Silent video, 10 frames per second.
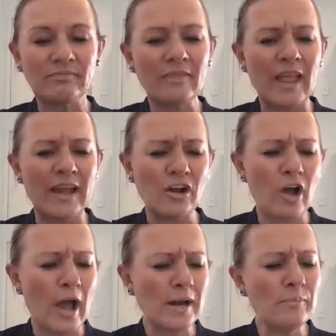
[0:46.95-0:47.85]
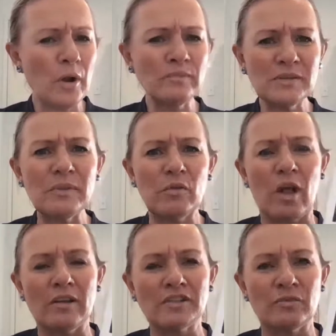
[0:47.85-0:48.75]
And it kind of prompted me while
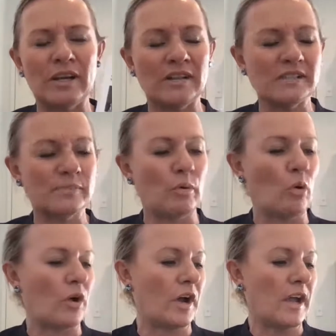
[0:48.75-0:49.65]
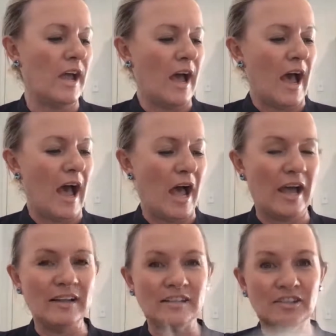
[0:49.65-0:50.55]
I was reading this book
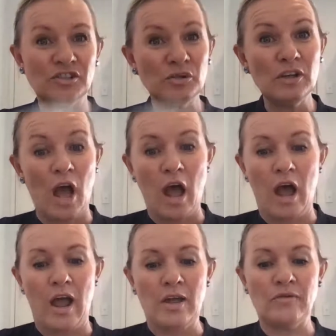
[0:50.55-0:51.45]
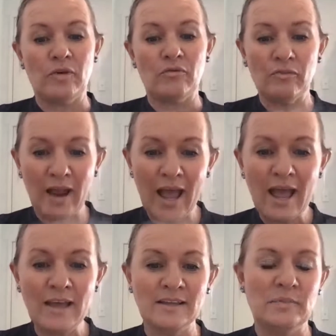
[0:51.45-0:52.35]
to do a live
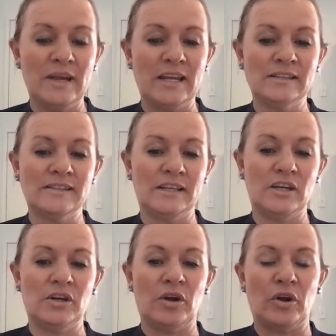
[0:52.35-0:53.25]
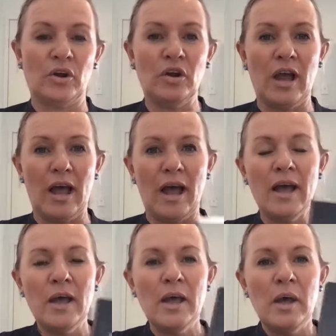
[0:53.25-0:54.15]
around being a CEO.
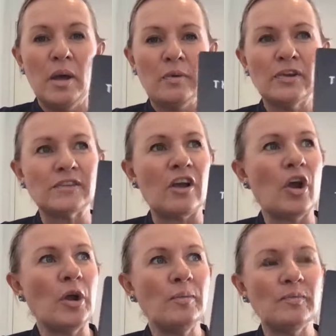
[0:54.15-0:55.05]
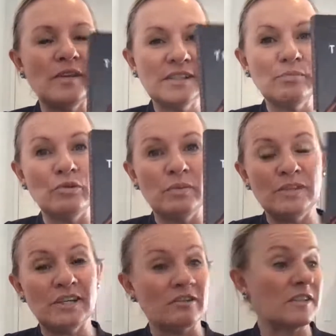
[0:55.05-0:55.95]
Because I hope this book in
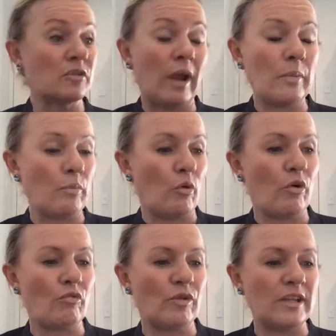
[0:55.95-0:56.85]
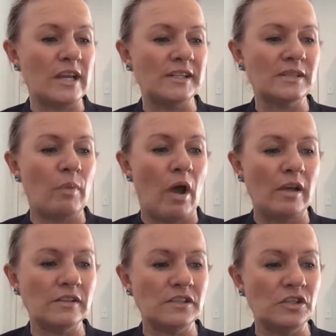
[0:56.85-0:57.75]
particular, it's a great book, really
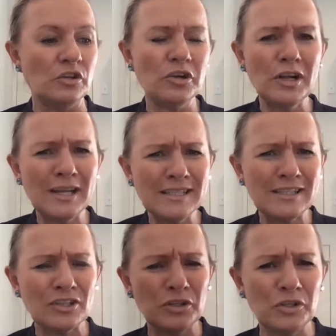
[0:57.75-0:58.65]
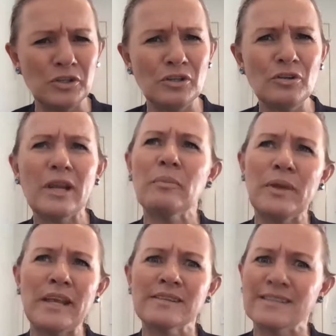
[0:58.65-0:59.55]
inspires you not only to look at
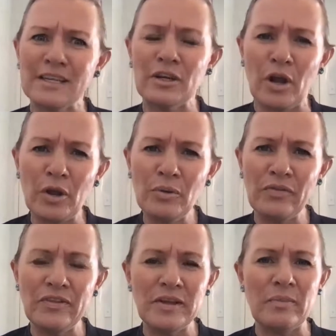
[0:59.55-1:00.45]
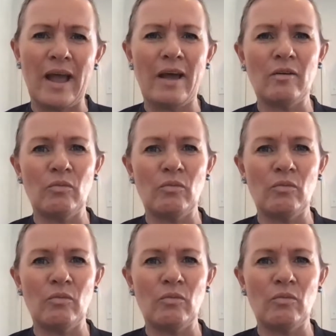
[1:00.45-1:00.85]
being a CEO and think about